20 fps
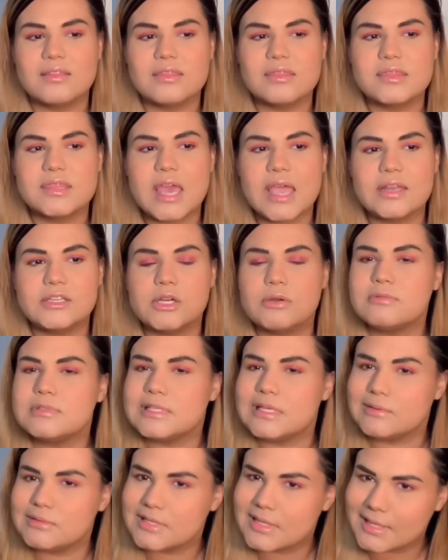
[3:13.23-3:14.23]
they don't
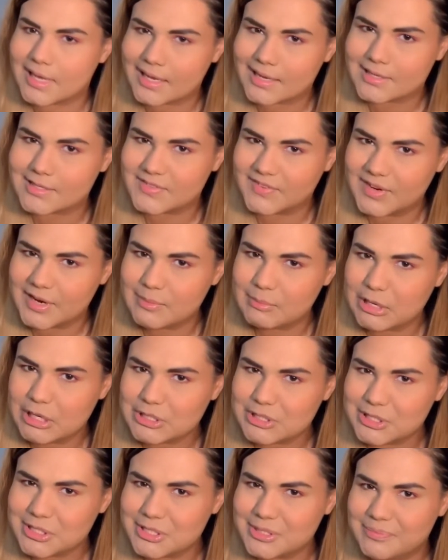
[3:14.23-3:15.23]
seem to like us very
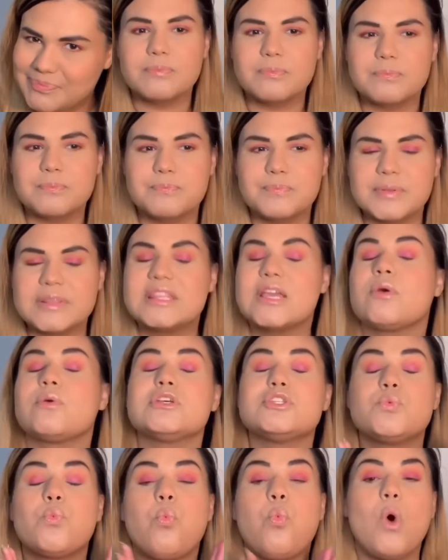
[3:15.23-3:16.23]
much. But there
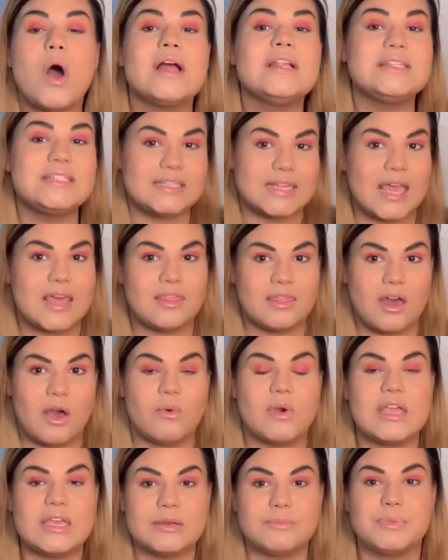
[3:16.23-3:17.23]
was one day
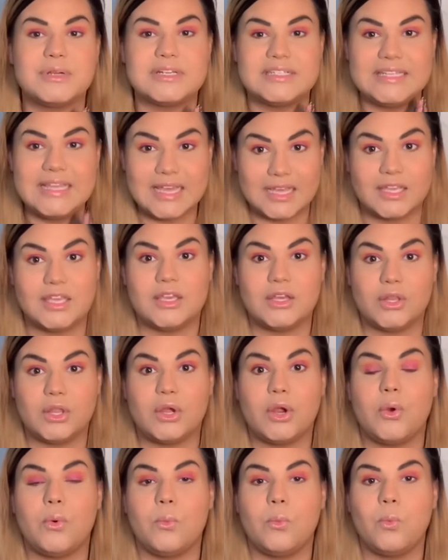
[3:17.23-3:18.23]
though in
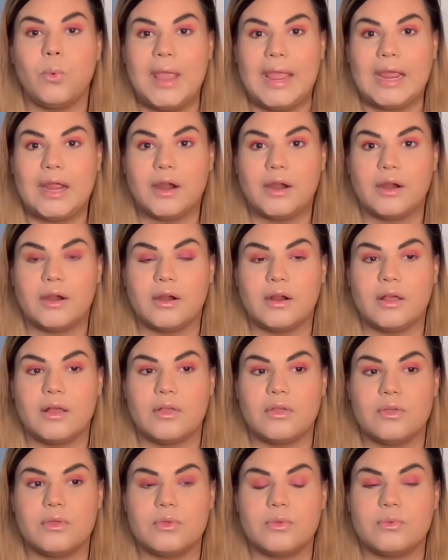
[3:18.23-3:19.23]
particular where
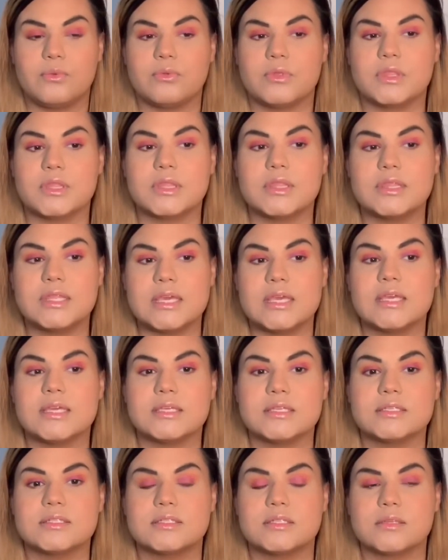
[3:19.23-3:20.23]

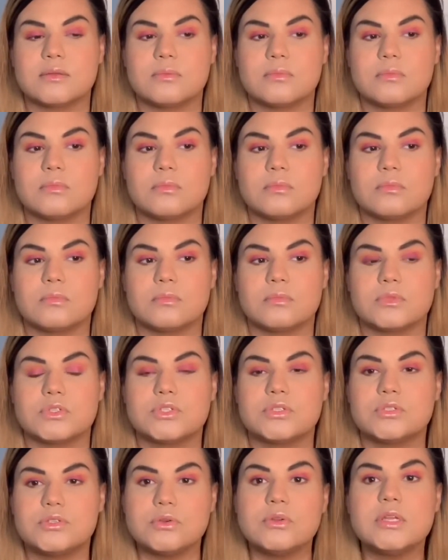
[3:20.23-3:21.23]
these
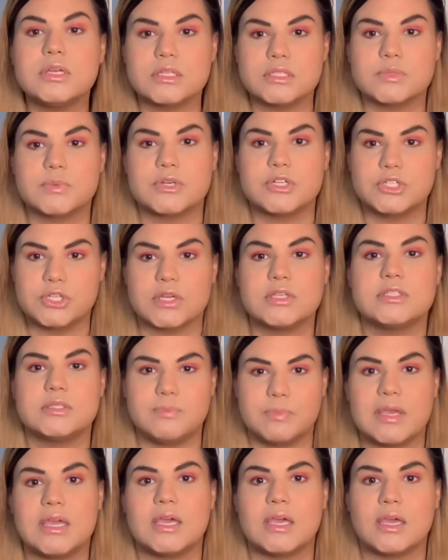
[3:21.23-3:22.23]
students were just
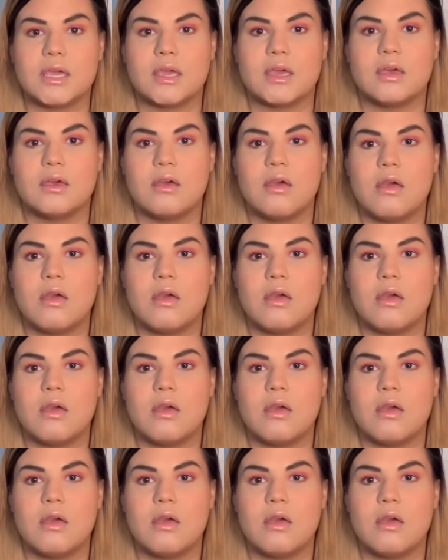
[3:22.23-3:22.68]
being